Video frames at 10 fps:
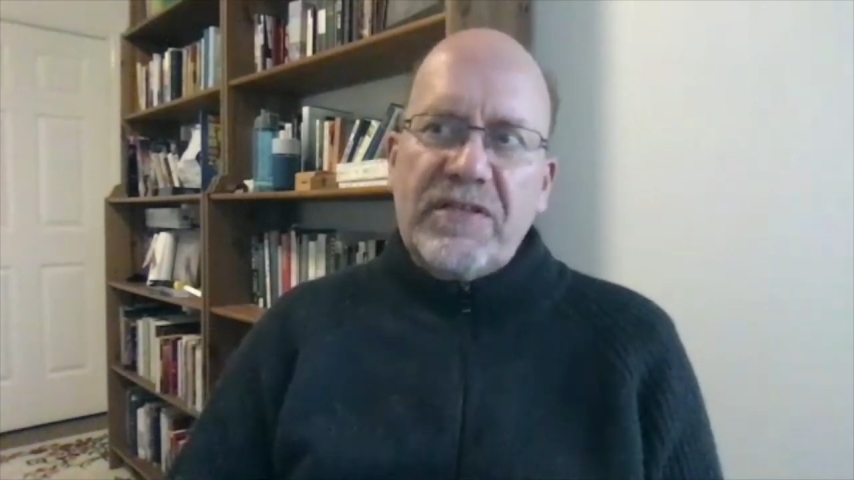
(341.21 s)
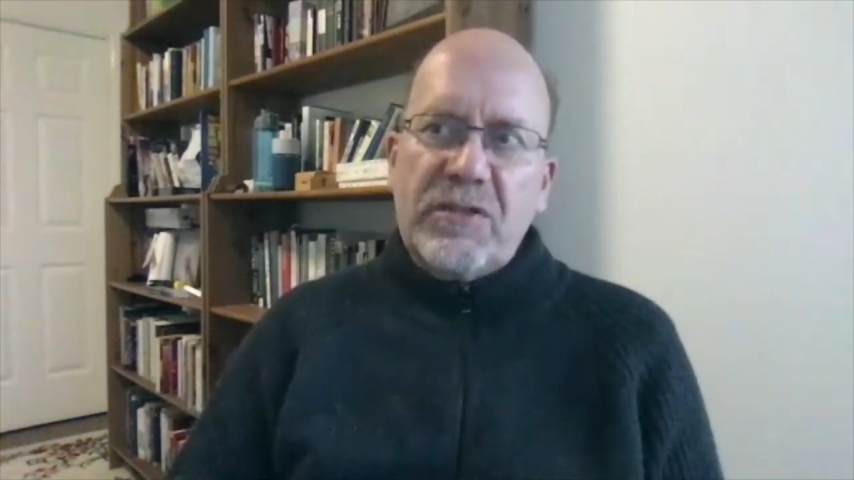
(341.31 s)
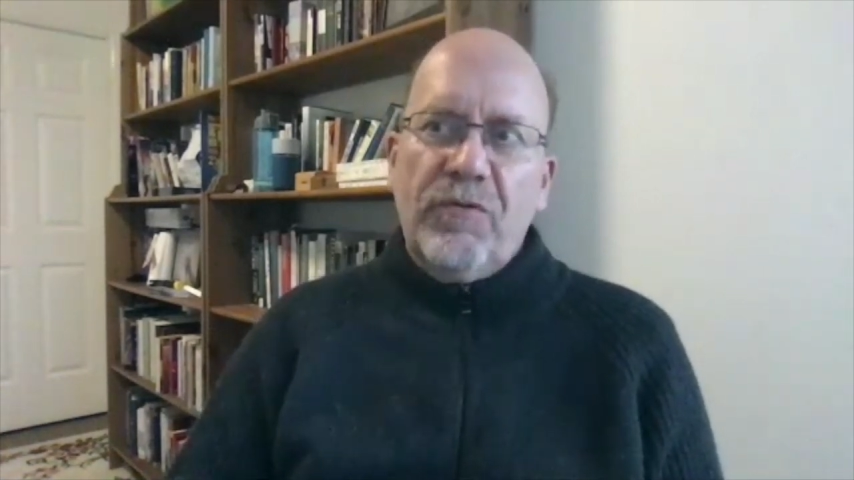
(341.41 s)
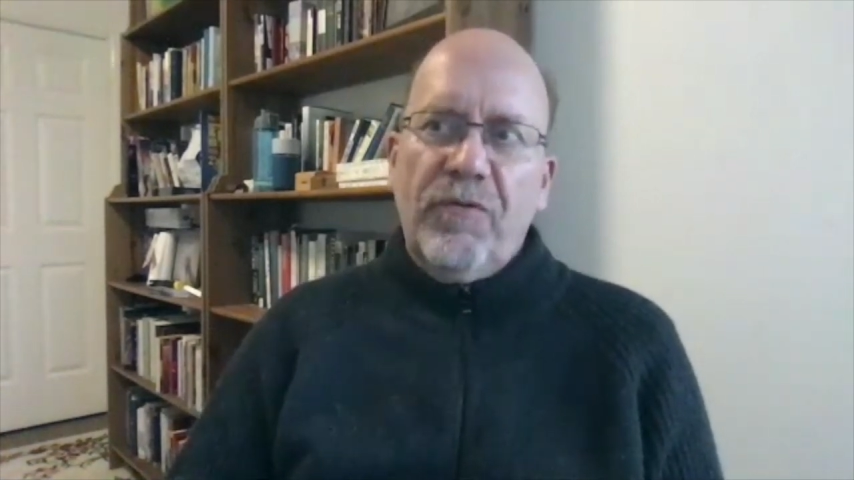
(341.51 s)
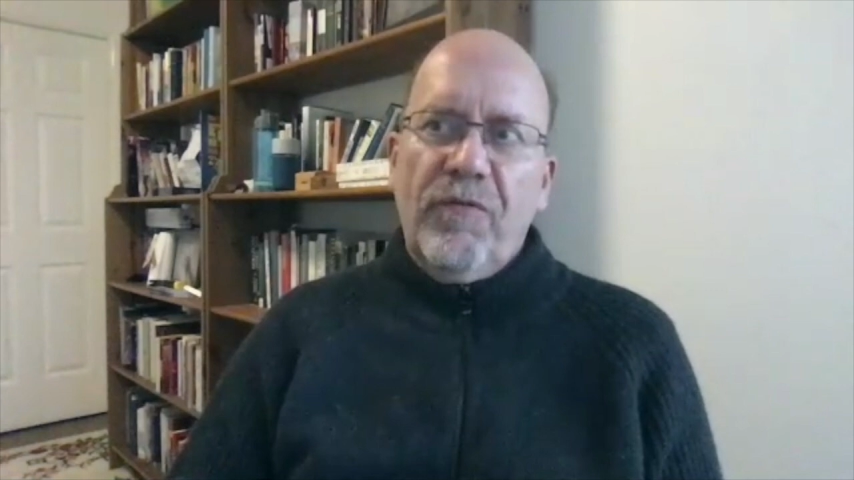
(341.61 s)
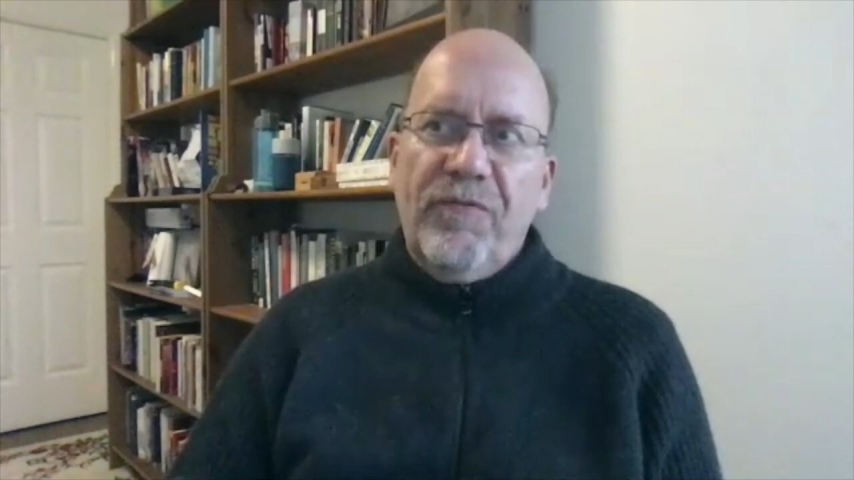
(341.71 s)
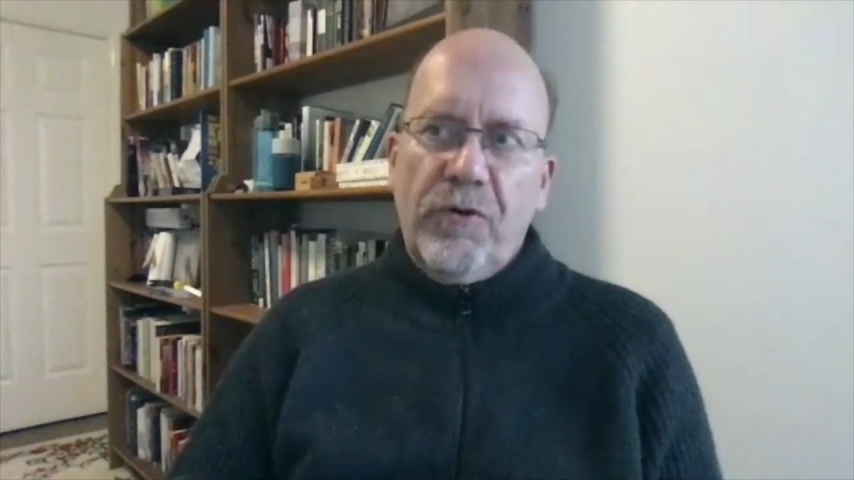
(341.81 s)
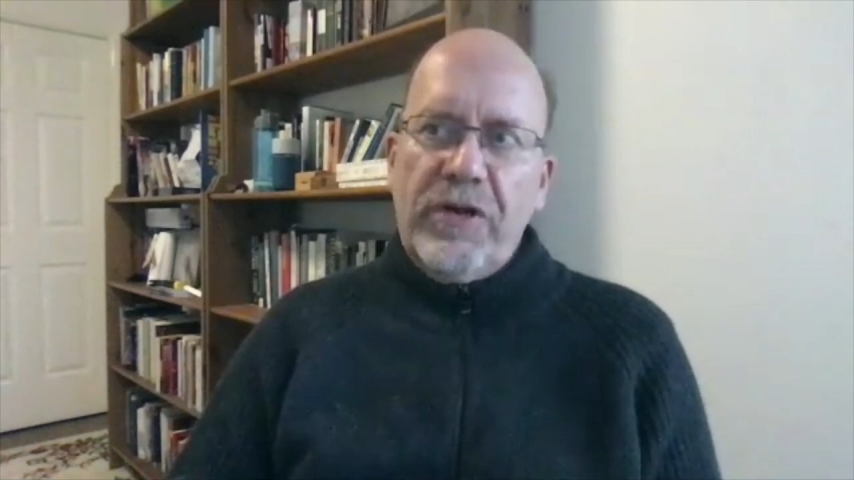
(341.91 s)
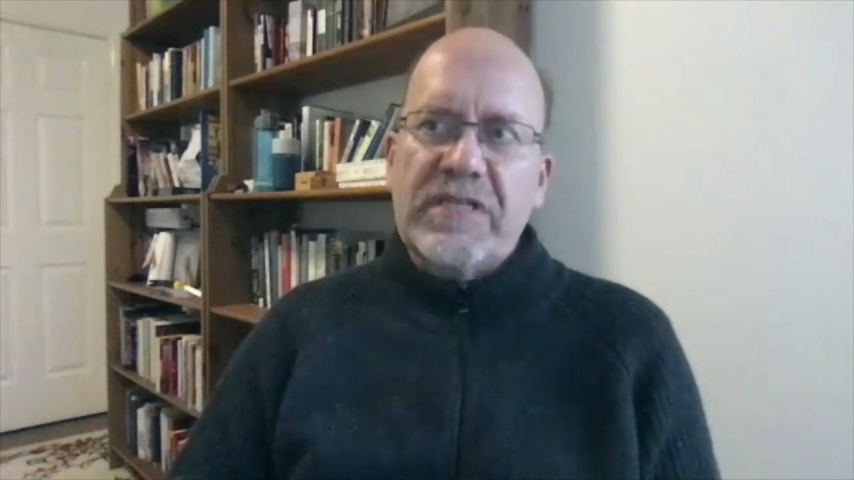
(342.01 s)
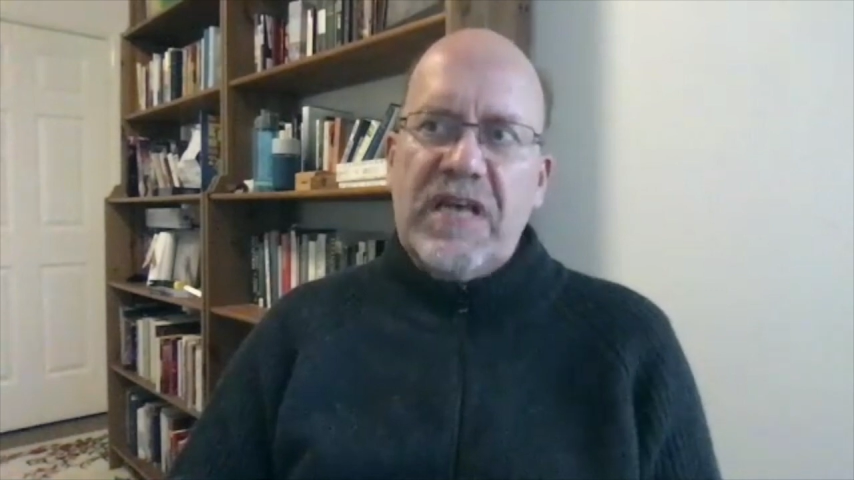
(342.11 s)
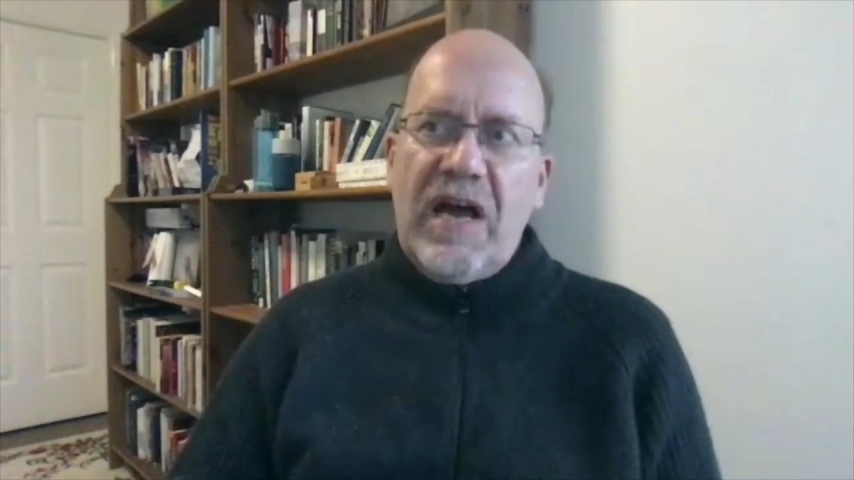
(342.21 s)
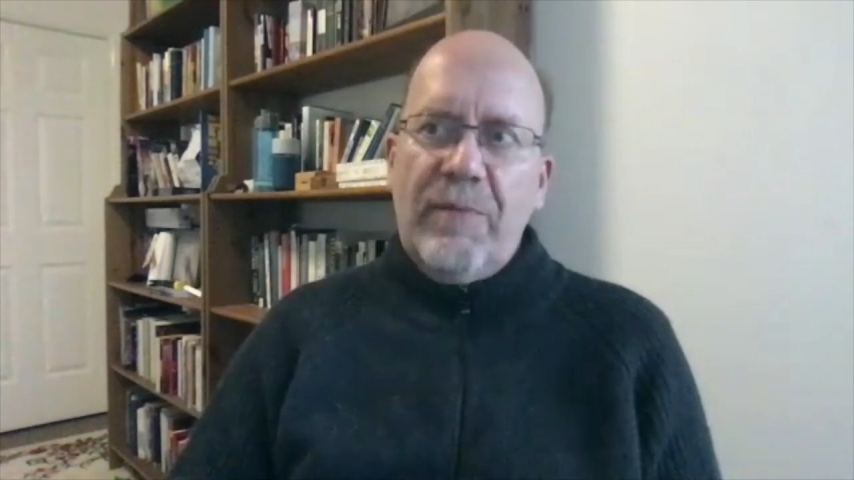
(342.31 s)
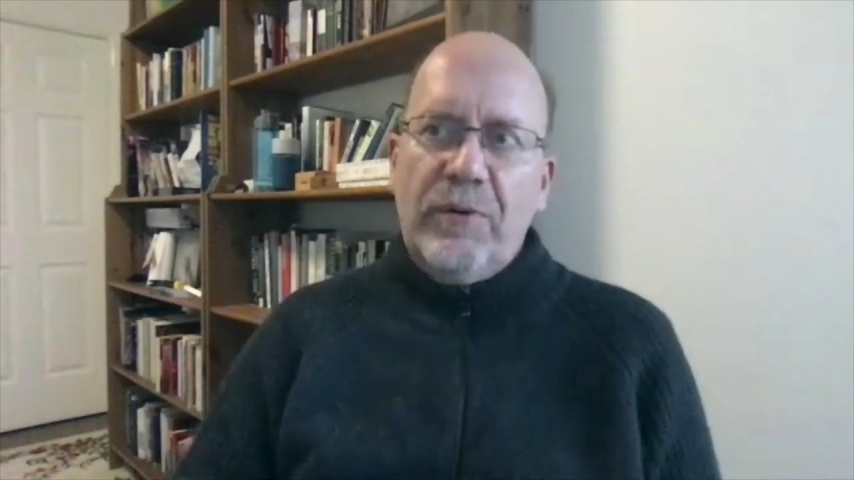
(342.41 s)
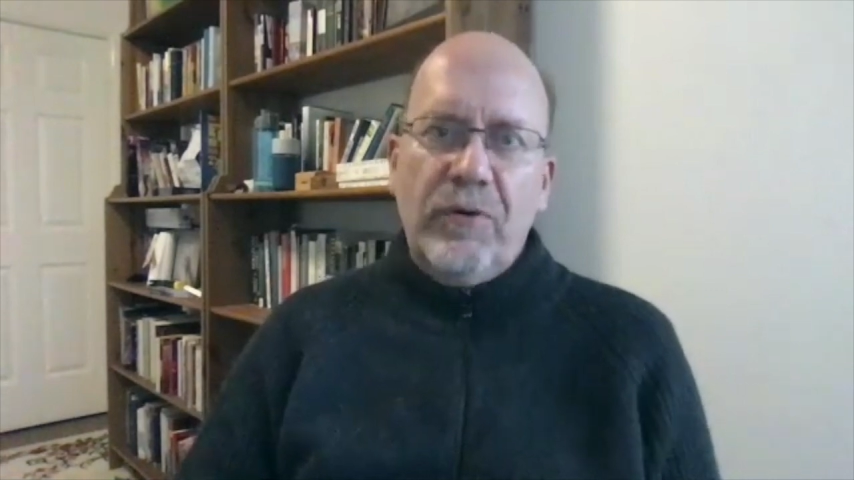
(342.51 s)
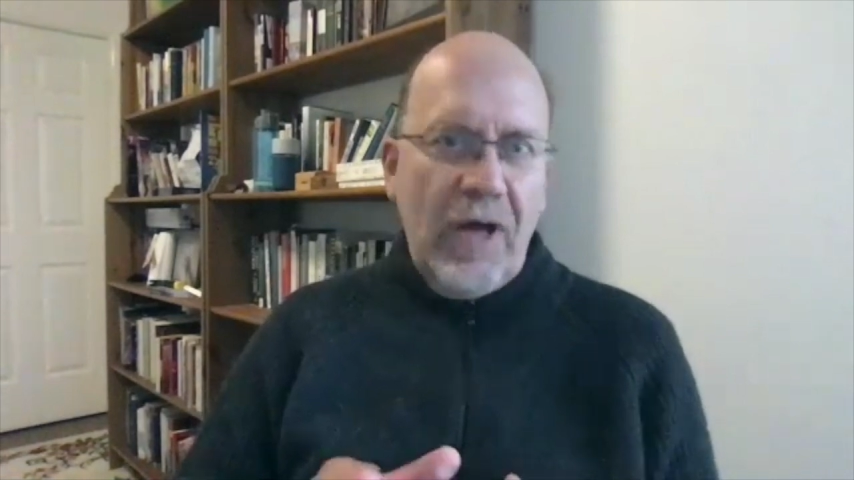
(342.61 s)
So, for
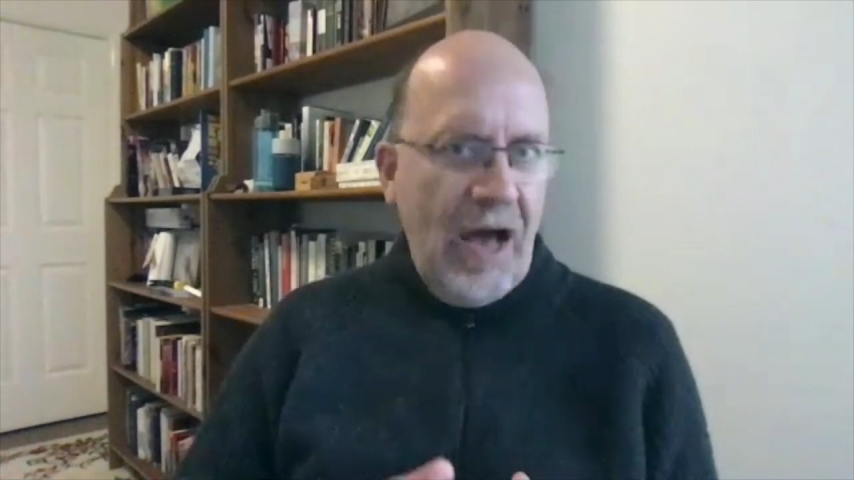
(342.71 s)
example,